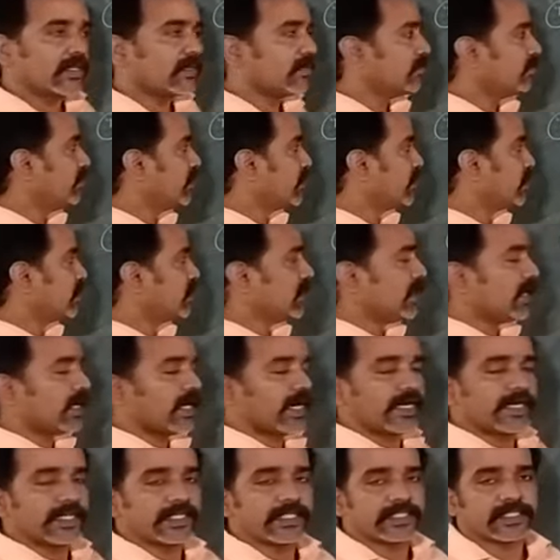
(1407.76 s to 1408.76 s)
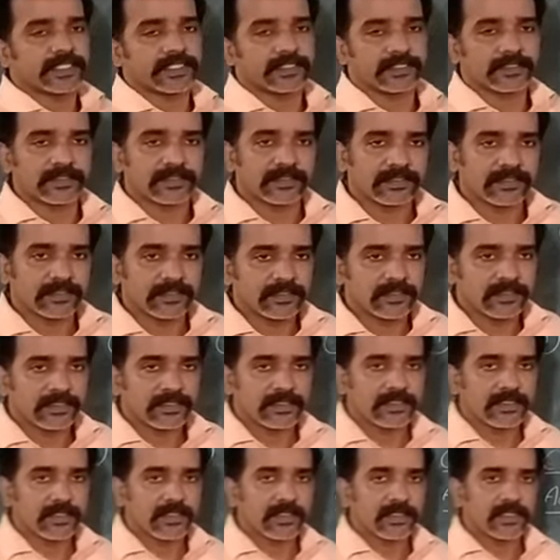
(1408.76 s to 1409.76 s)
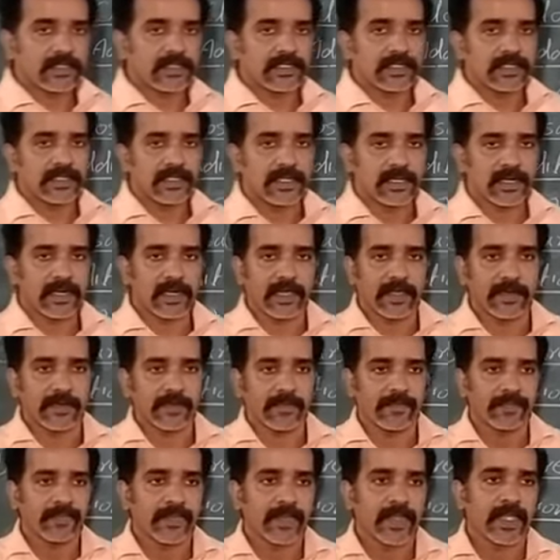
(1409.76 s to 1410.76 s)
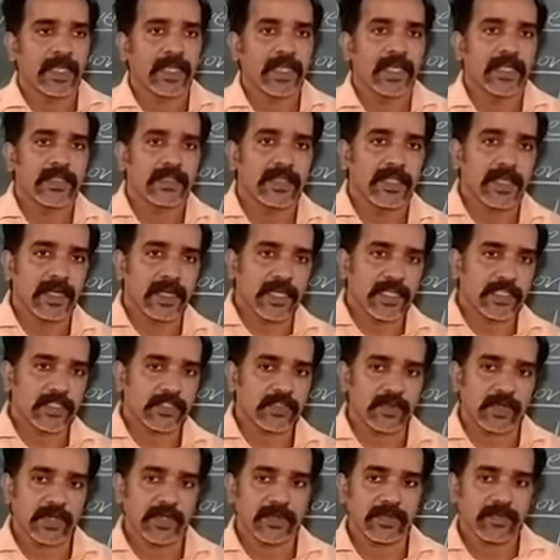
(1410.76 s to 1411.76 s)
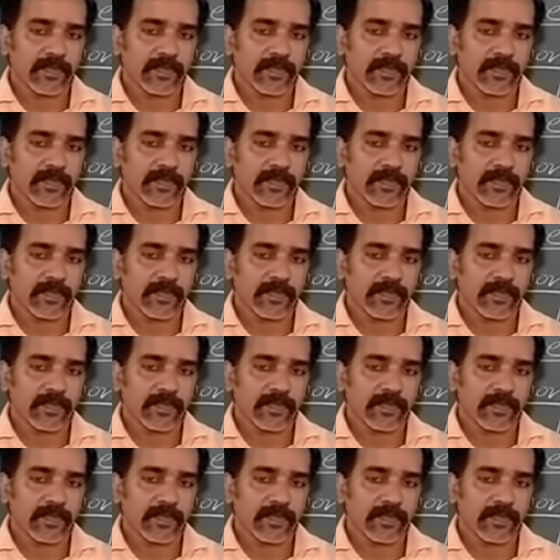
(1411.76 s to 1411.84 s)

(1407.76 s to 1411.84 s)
with the addition. Clear? The next one,